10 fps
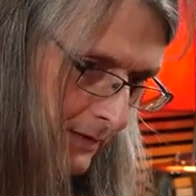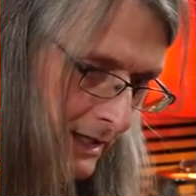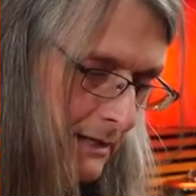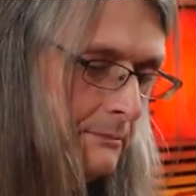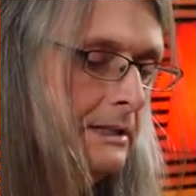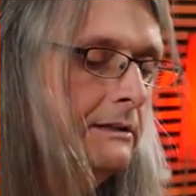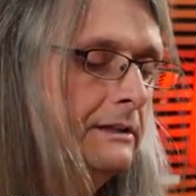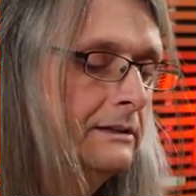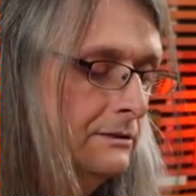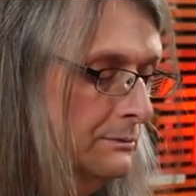And I
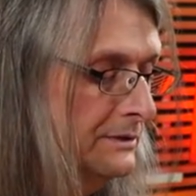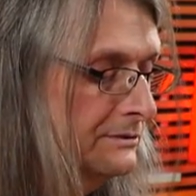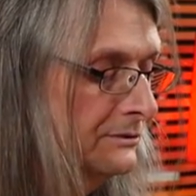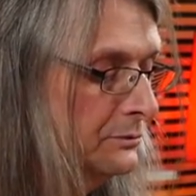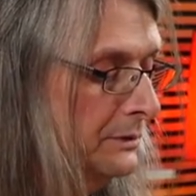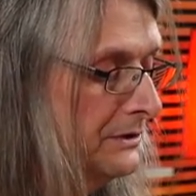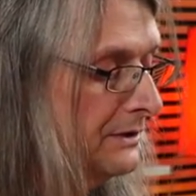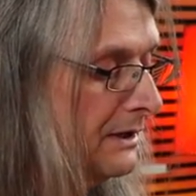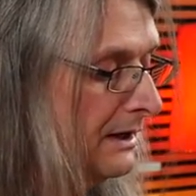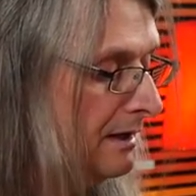immediately get to research with
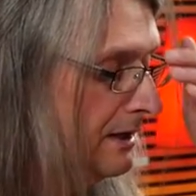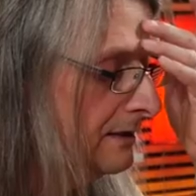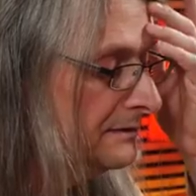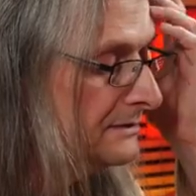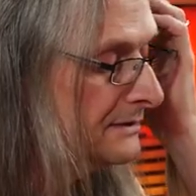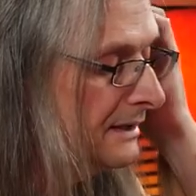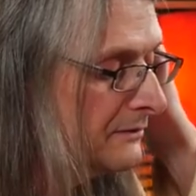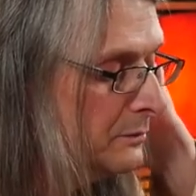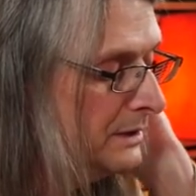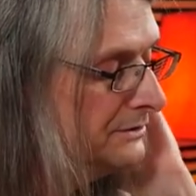the uh,
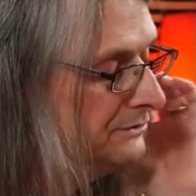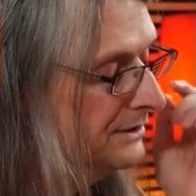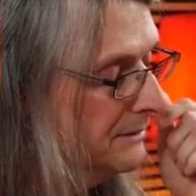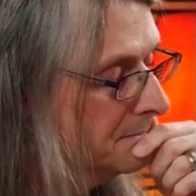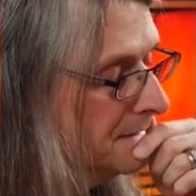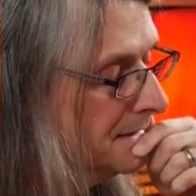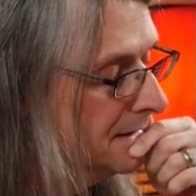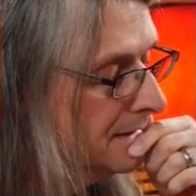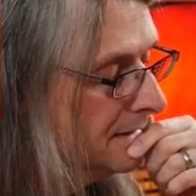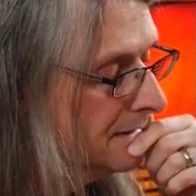discount of one gem. All